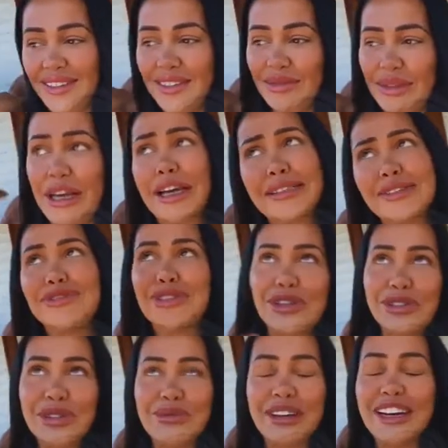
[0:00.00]
because of
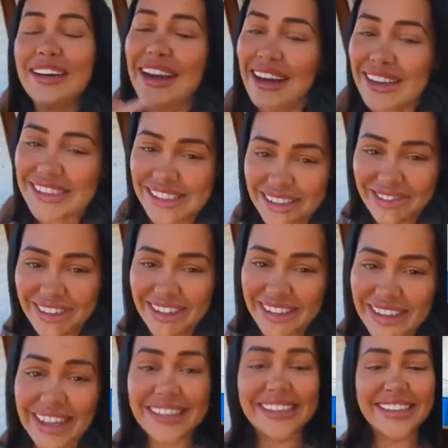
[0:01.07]
social media negativity,
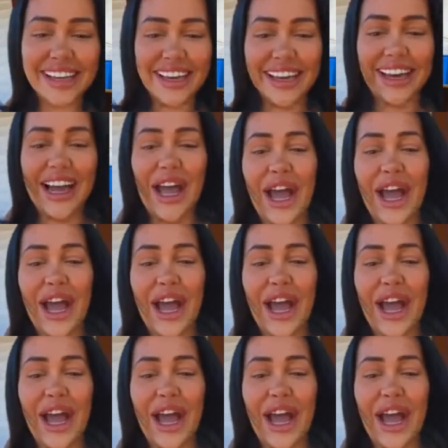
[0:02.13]
let's say,